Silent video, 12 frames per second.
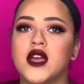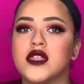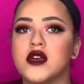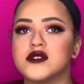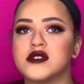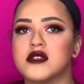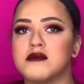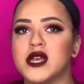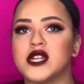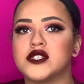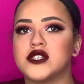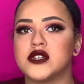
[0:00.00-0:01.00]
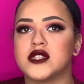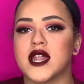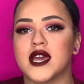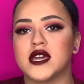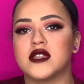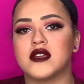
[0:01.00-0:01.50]
Those are the main two that
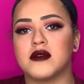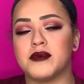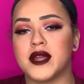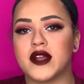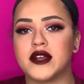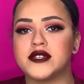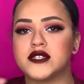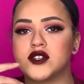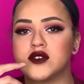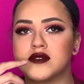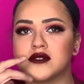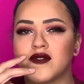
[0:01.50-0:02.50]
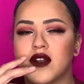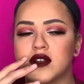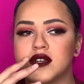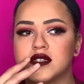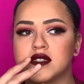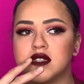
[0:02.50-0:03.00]
I could compare it to as far
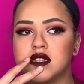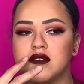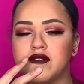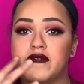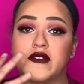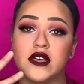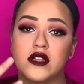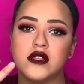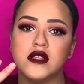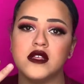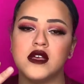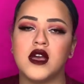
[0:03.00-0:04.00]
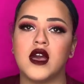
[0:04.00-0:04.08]
as the feel.